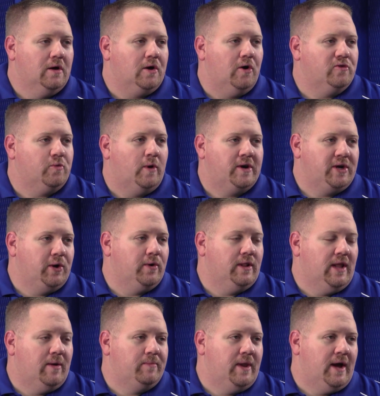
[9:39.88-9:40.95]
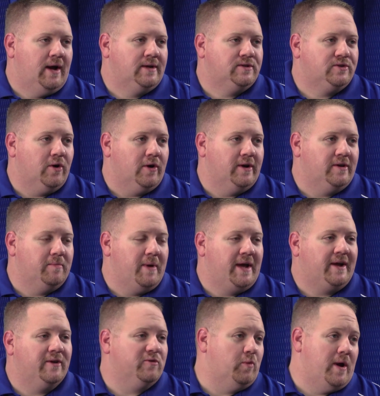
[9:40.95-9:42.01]
Coach, one of your alumni starting to
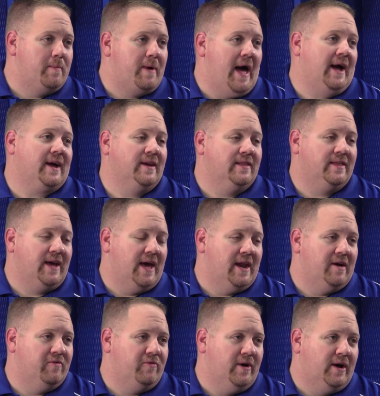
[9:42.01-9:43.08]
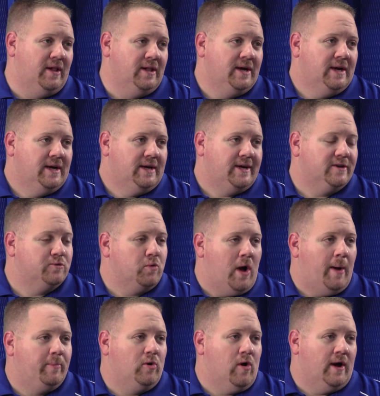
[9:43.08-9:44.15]
make his way back into the NFL is
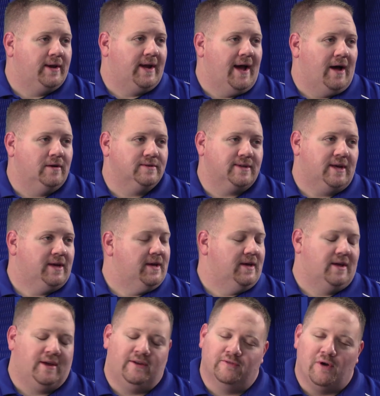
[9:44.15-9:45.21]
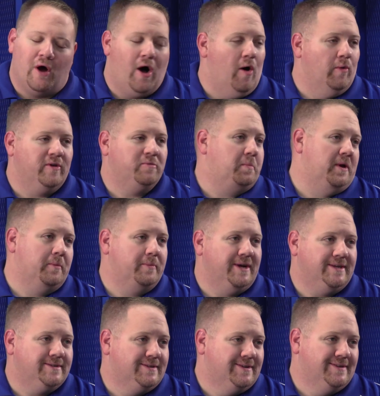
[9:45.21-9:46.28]
Rob Gronkowski. He's always been a
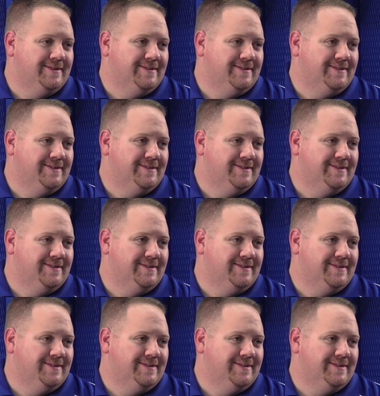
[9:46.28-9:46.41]
beast.